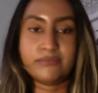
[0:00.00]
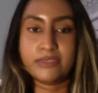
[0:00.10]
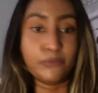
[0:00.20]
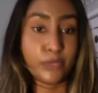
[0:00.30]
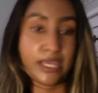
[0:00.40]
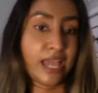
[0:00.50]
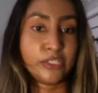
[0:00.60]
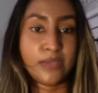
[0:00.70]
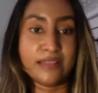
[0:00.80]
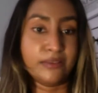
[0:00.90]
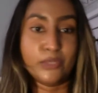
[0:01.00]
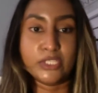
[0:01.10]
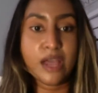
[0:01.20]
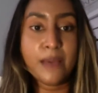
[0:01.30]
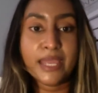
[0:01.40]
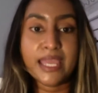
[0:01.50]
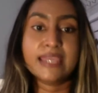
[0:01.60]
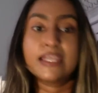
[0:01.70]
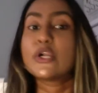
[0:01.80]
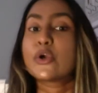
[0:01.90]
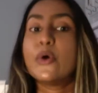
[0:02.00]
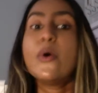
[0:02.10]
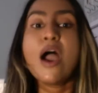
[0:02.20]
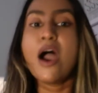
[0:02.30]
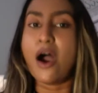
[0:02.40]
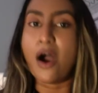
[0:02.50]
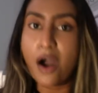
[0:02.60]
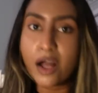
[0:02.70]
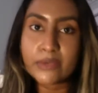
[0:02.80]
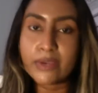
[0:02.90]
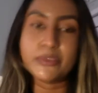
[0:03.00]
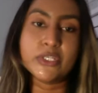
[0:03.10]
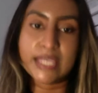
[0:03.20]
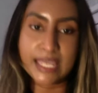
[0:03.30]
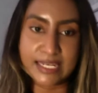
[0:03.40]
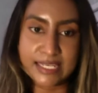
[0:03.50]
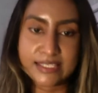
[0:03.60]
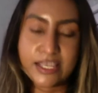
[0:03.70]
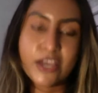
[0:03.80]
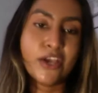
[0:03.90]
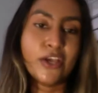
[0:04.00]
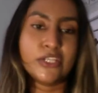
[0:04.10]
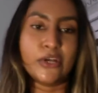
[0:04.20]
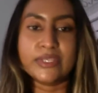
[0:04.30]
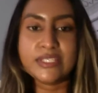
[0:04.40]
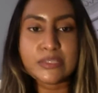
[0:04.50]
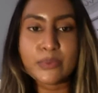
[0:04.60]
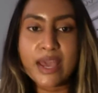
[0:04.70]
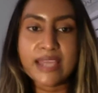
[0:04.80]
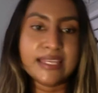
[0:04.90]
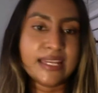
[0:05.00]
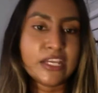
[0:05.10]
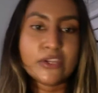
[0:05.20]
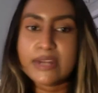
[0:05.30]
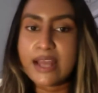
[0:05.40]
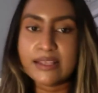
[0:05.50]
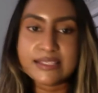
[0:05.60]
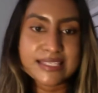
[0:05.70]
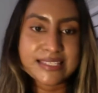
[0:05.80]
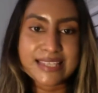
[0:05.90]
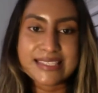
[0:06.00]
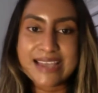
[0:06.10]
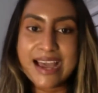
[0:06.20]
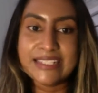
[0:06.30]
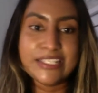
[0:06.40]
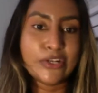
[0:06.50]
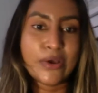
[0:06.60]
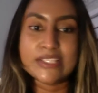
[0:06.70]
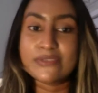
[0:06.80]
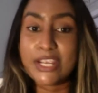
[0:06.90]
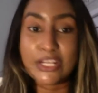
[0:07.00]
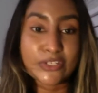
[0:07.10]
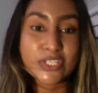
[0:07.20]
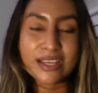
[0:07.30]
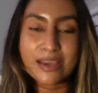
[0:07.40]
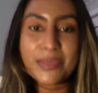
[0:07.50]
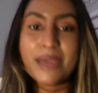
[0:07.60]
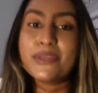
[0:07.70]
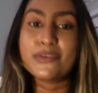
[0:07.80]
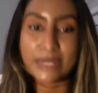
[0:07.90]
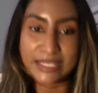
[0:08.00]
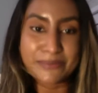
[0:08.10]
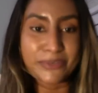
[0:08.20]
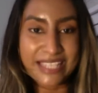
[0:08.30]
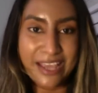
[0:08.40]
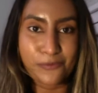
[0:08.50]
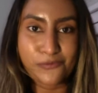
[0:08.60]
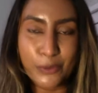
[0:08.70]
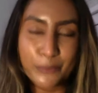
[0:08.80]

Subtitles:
we catch it and then we stop it, it can grow all the way up to your kidneys. So this is why getting your analysis test done, as a regular checkup can be really, really helpful.